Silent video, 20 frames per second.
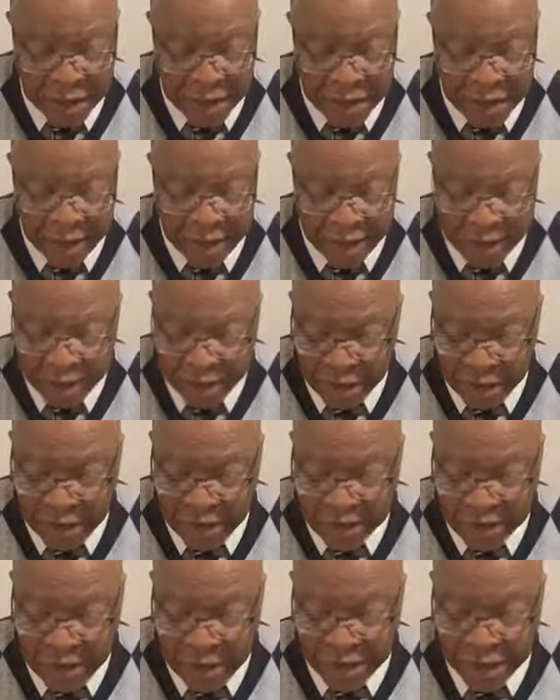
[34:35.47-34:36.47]
And they turn
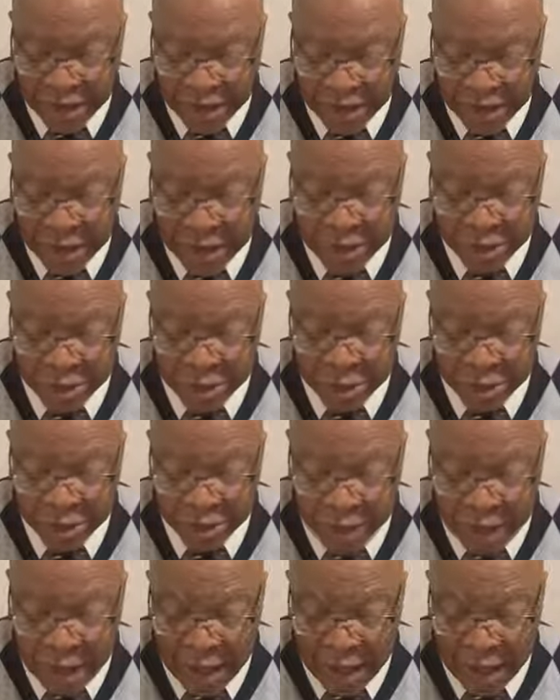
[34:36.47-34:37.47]
aside the stranger from his
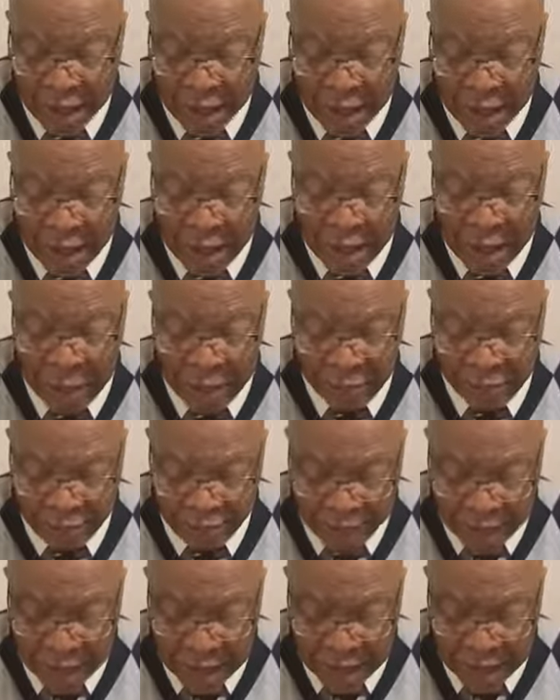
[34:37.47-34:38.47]
right and
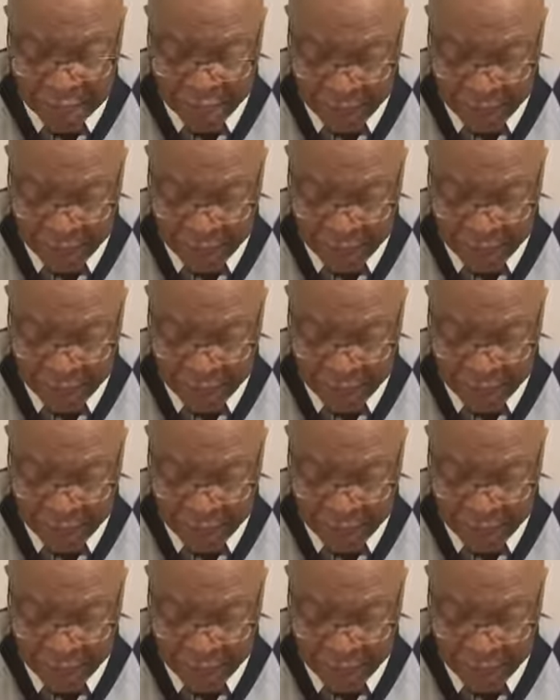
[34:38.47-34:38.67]
fear not